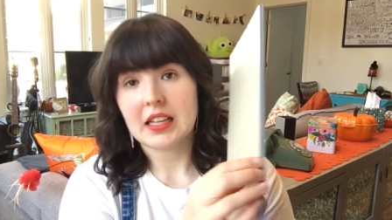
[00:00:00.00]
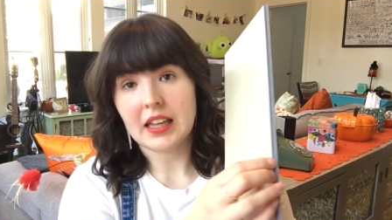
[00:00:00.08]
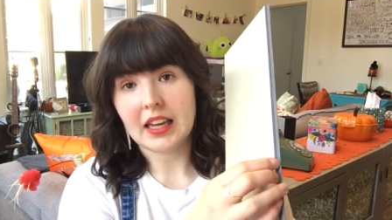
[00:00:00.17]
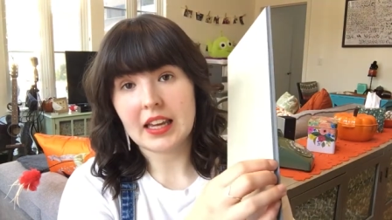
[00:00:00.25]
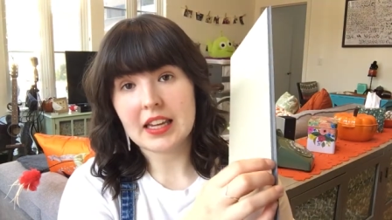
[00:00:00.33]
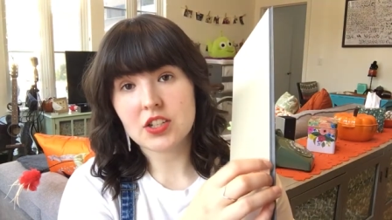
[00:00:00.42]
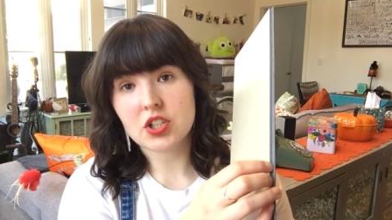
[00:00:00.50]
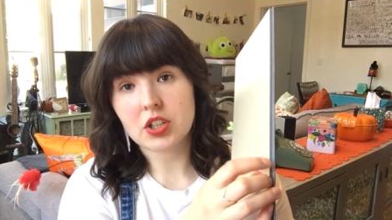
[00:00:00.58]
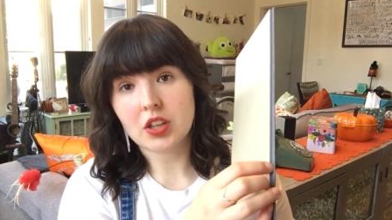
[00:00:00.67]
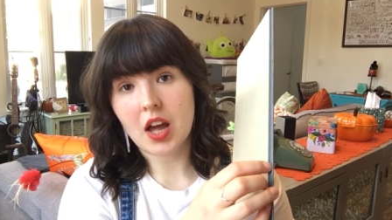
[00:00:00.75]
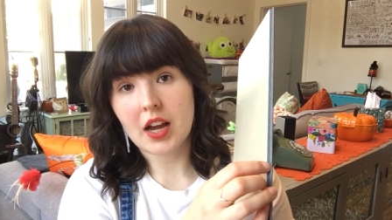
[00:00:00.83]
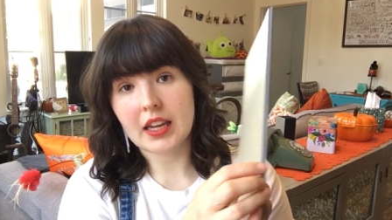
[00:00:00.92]
like
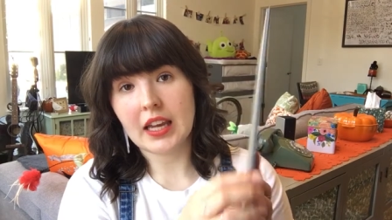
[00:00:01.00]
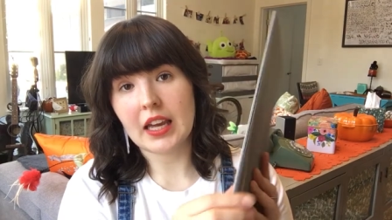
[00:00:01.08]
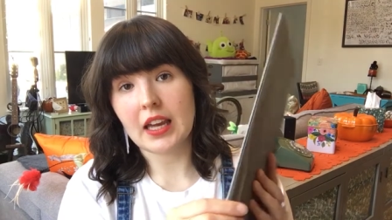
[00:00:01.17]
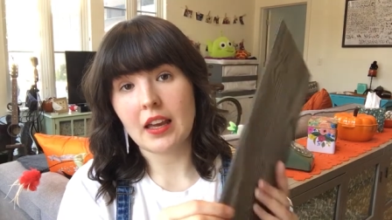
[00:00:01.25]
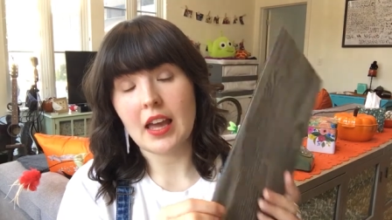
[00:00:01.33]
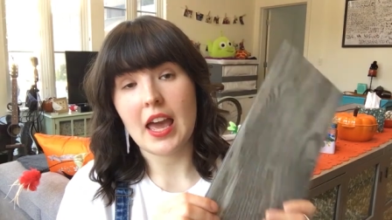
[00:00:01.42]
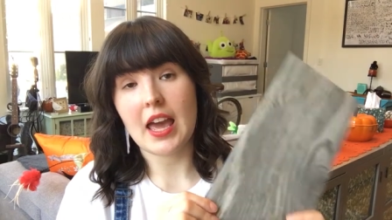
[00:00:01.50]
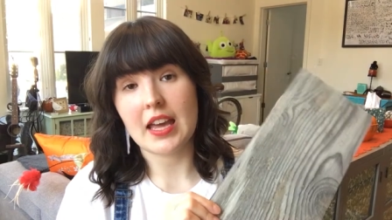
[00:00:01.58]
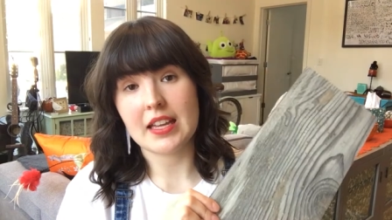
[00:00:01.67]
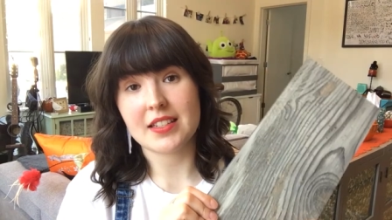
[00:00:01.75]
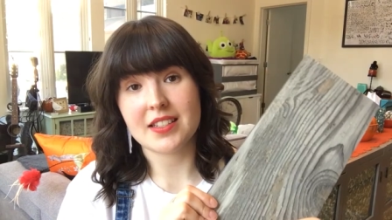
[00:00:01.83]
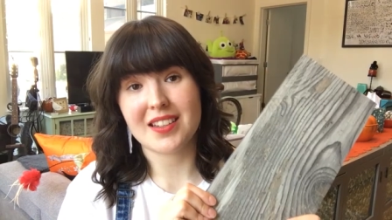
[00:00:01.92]
interlocking,
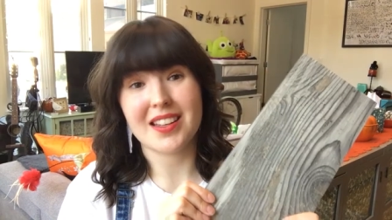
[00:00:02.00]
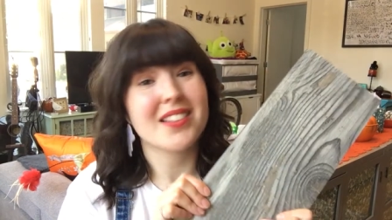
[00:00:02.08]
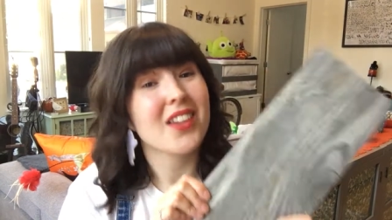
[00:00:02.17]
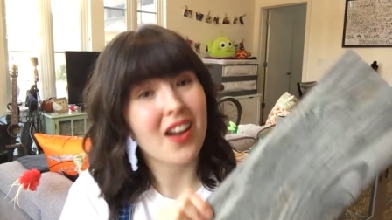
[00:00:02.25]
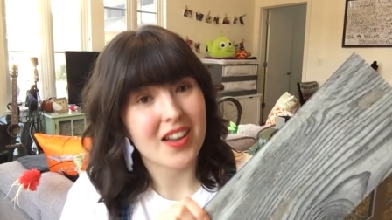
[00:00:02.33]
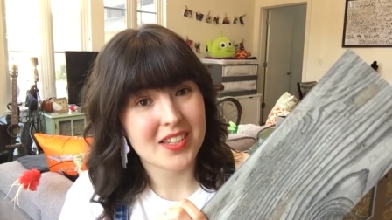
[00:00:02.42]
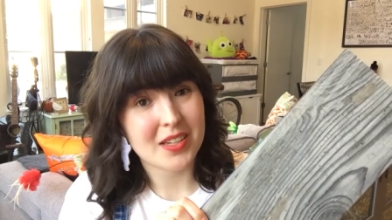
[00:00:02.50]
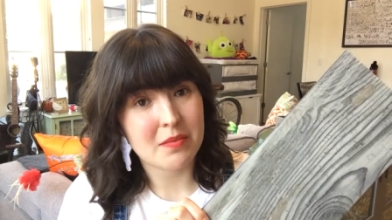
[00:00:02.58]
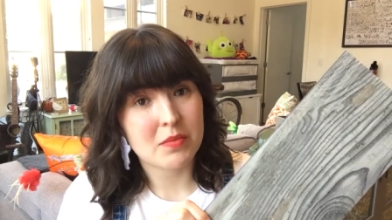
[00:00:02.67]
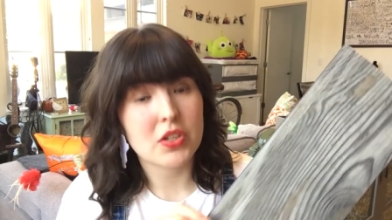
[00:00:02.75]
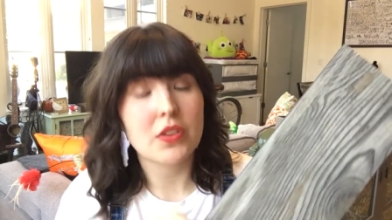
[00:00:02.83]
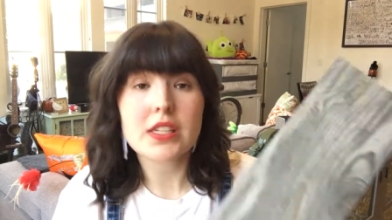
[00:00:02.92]
and it's awesome.
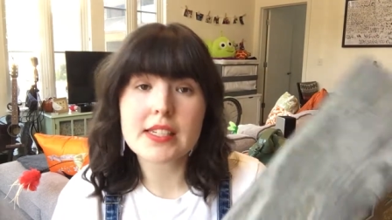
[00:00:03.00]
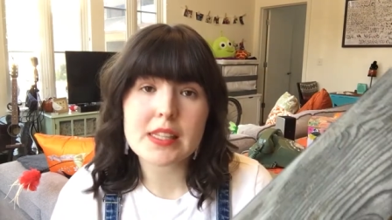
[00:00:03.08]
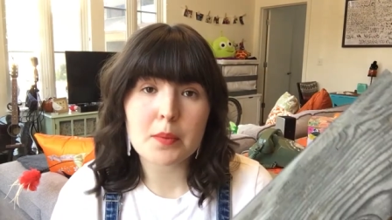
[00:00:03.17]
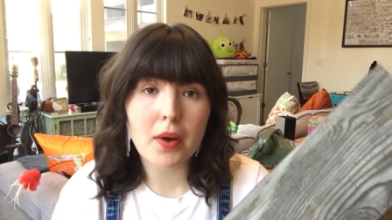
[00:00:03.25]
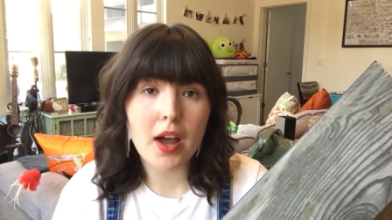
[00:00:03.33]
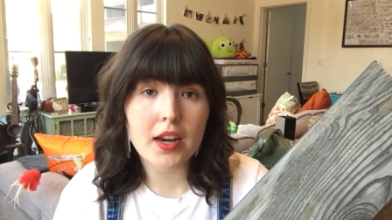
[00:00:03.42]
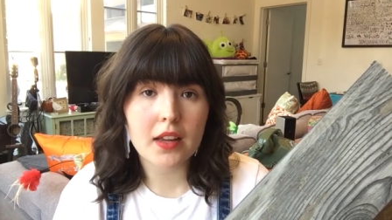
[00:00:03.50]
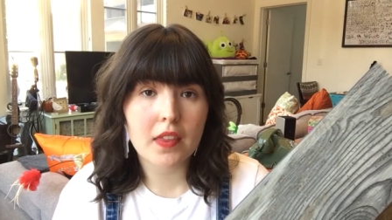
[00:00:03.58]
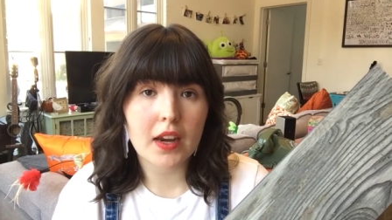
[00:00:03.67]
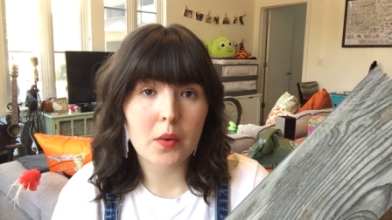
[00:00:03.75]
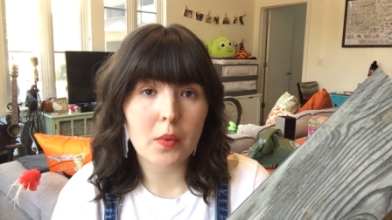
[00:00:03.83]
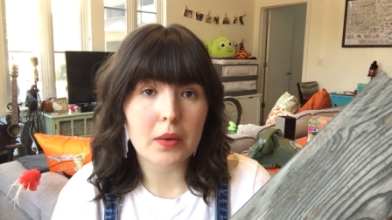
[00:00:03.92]
So this is the product
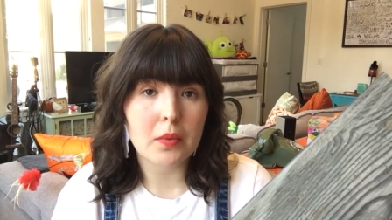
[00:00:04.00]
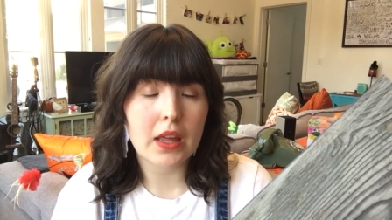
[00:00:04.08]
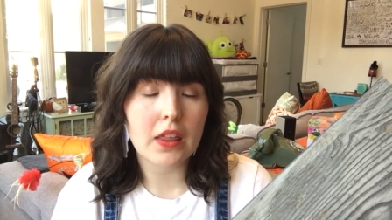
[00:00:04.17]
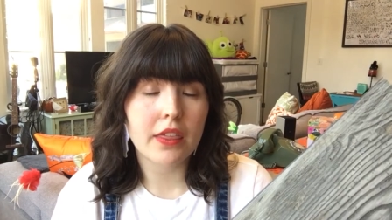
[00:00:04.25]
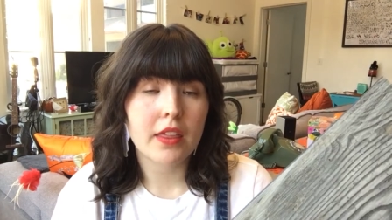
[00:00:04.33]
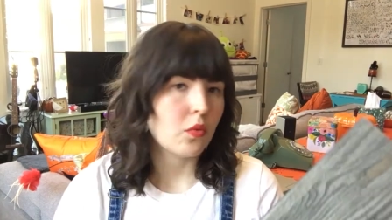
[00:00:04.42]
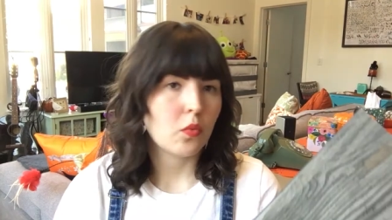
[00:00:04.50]
that I went with.